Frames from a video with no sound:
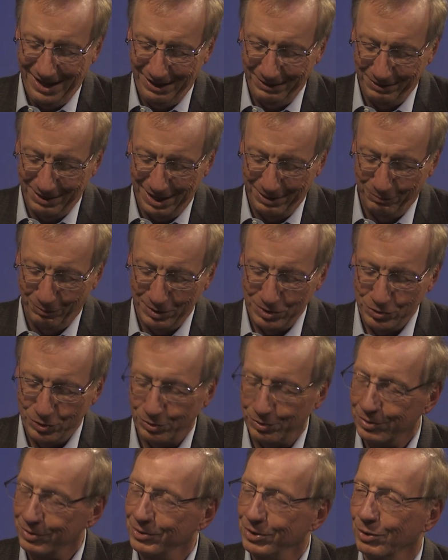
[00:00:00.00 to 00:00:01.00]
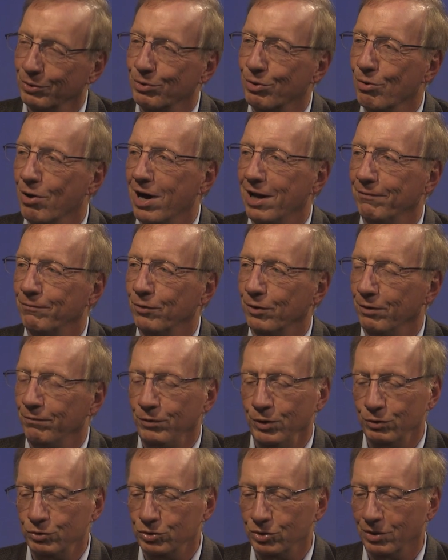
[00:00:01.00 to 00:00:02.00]
And what's your thought for the
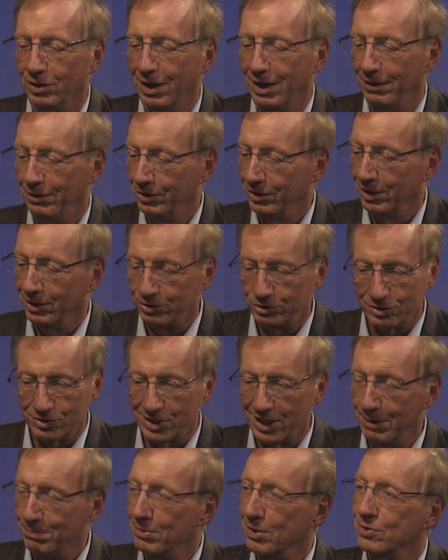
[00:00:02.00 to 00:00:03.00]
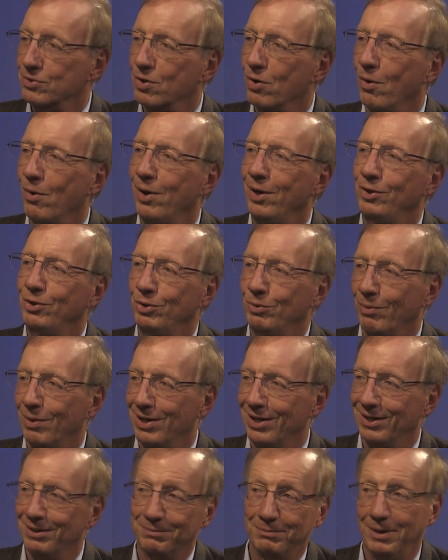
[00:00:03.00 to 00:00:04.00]
future? Are you going to just keep this going? Do you
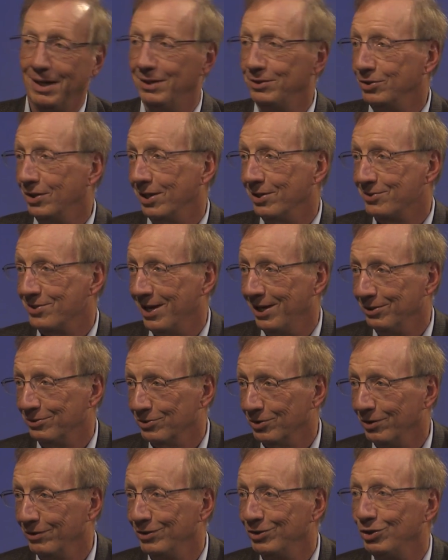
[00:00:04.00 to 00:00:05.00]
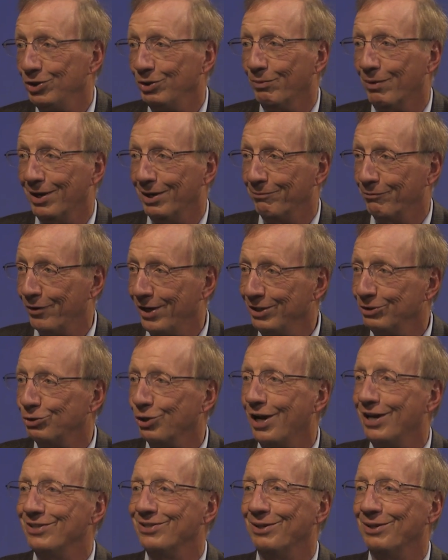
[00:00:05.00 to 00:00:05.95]
want to, shall I say, sir, do you want to franchise